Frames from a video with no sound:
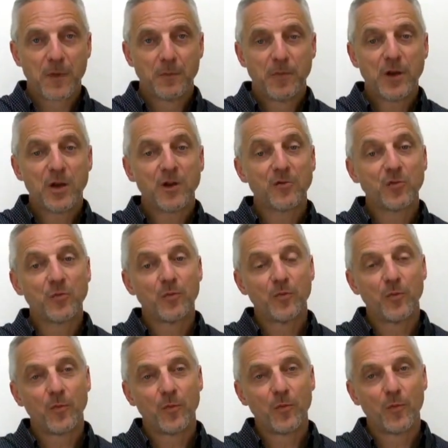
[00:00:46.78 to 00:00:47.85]
Because
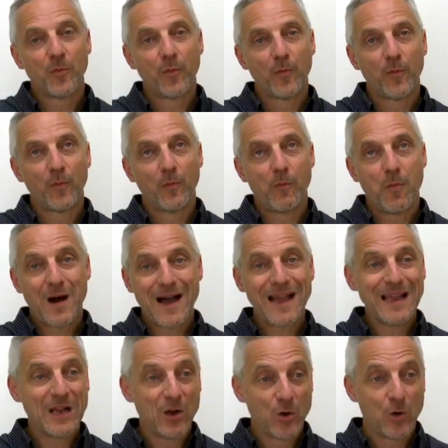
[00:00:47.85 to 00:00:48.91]

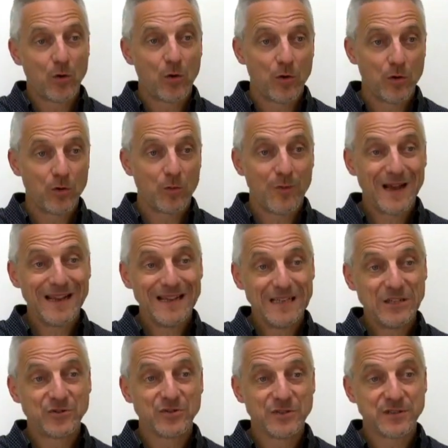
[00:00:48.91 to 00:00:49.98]
my goal or my
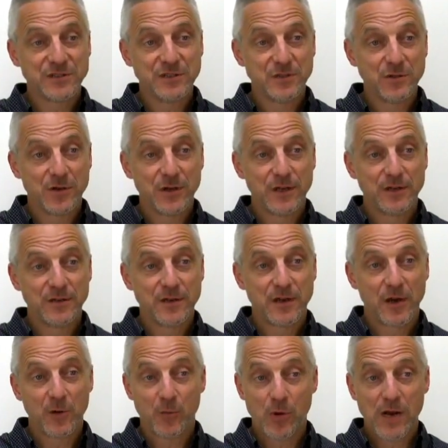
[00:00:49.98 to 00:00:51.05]
interest in going to
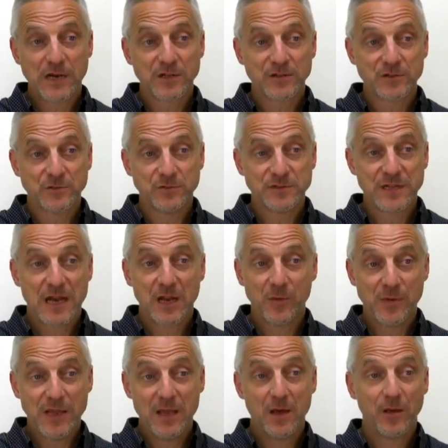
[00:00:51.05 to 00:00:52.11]
chiropractic school was how to
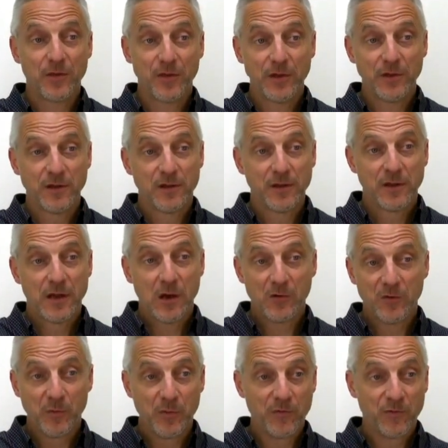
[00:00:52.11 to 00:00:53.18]
be healthy. I
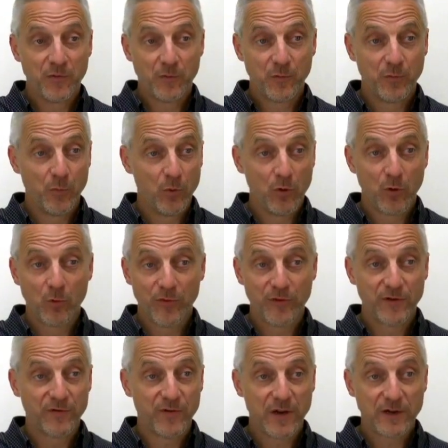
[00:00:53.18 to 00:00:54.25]
was born with a
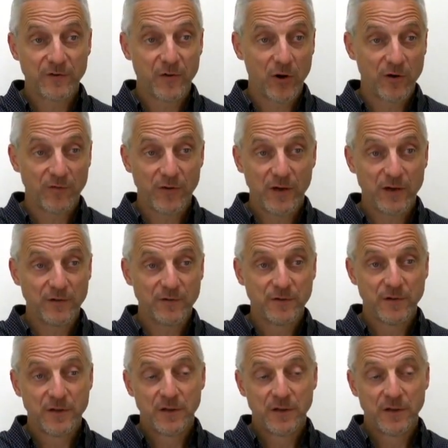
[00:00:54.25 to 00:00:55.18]
defective heart valve.